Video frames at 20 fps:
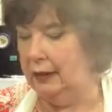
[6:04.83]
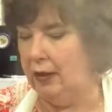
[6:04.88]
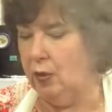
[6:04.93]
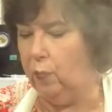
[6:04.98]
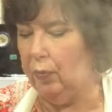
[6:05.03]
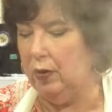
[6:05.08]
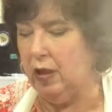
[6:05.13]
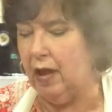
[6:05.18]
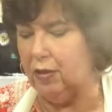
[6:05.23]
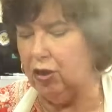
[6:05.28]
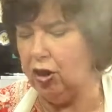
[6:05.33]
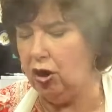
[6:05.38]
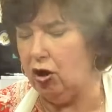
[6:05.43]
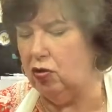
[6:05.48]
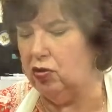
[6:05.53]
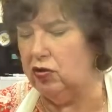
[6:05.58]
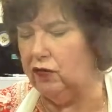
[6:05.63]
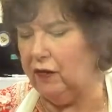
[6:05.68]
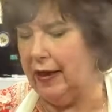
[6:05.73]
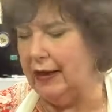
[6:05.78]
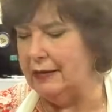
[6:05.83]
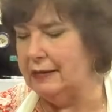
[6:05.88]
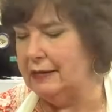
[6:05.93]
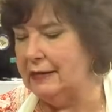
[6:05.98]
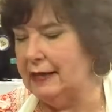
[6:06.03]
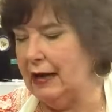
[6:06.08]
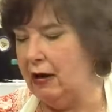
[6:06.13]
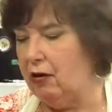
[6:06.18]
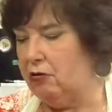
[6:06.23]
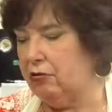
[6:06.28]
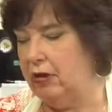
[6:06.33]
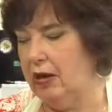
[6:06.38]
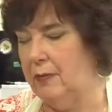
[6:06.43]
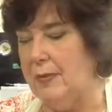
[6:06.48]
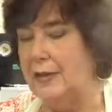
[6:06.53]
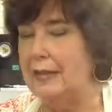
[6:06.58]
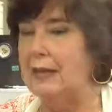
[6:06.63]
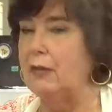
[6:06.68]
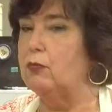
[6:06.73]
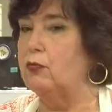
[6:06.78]
We're not huge fans of sour cream,
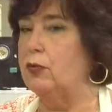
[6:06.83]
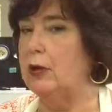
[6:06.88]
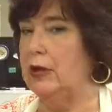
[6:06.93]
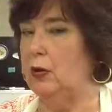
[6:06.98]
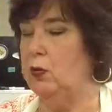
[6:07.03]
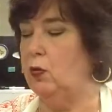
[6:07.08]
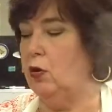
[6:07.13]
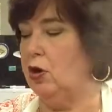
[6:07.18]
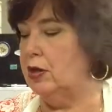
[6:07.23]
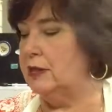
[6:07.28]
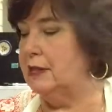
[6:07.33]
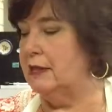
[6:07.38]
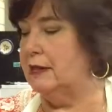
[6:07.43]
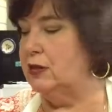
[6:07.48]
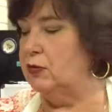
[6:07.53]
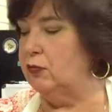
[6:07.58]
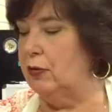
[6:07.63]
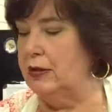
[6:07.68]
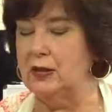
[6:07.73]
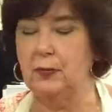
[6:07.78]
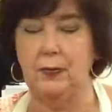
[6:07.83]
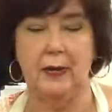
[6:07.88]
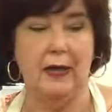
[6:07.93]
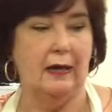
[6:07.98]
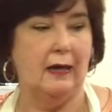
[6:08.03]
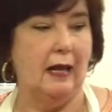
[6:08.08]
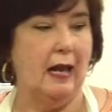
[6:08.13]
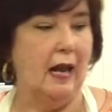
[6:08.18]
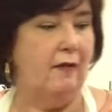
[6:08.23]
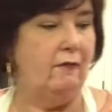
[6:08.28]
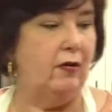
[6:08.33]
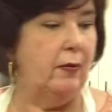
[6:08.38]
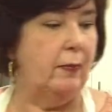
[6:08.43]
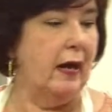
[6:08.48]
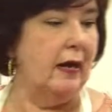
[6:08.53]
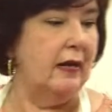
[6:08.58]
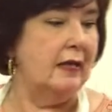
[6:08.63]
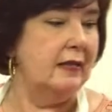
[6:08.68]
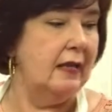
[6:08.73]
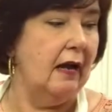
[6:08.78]
but it really works in this recipe, and
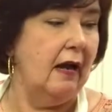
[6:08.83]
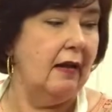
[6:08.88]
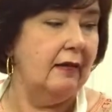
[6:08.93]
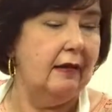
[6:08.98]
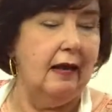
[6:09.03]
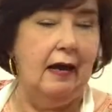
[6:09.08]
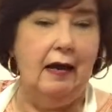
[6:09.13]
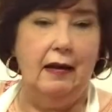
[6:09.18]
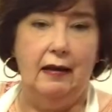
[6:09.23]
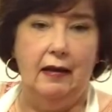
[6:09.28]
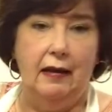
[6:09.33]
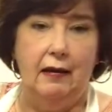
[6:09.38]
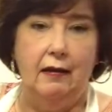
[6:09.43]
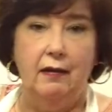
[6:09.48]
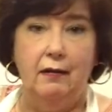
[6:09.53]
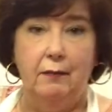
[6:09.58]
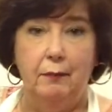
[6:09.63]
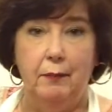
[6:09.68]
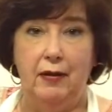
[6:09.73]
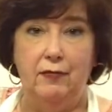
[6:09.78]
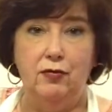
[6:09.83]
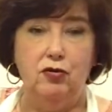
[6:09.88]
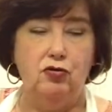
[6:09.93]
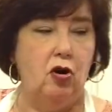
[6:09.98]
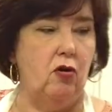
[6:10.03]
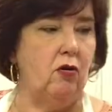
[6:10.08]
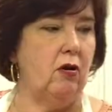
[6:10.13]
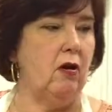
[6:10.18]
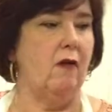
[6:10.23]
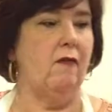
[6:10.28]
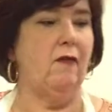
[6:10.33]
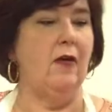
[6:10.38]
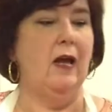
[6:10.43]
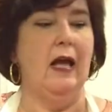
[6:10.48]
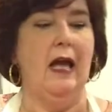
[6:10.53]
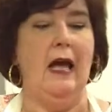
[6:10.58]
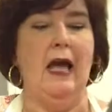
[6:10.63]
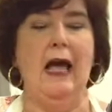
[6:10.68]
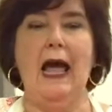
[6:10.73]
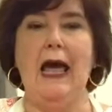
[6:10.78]
everybody's got that in beef stroganoff.
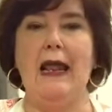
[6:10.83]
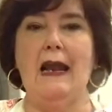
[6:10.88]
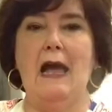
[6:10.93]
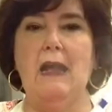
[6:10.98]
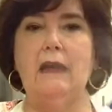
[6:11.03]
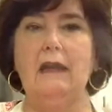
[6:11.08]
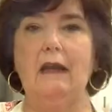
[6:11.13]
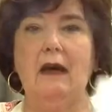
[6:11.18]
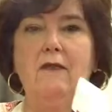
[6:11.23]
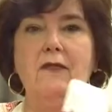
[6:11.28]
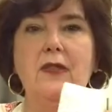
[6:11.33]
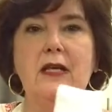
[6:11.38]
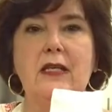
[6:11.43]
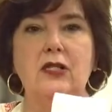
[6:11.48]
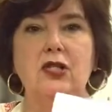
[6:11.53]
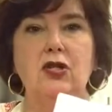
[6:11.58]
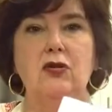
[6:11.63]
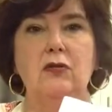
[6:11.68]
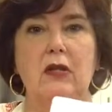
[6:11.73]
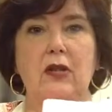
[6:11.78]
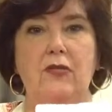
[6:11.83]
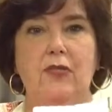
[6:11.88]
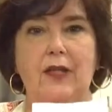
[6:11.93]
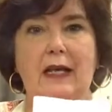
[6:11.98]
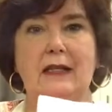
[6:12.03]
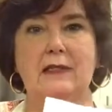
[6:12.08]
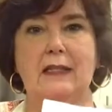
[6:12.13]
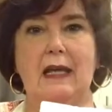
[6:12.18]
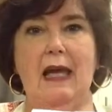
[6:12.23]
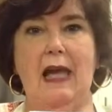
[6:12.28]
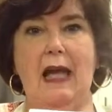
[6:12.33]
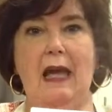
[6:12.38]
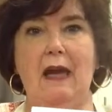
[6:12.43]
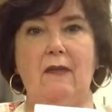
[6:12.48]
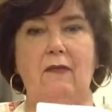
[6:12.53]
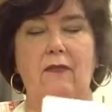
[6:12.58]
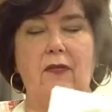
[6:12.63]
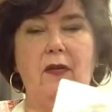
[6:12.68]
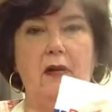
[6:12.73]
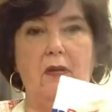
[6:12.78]
And I love these new little things they
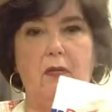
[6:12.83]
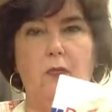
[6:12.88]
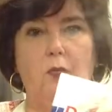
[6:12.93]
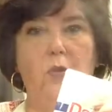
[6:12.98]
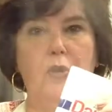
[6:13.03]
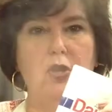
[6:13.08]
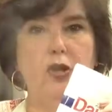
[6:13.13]
have where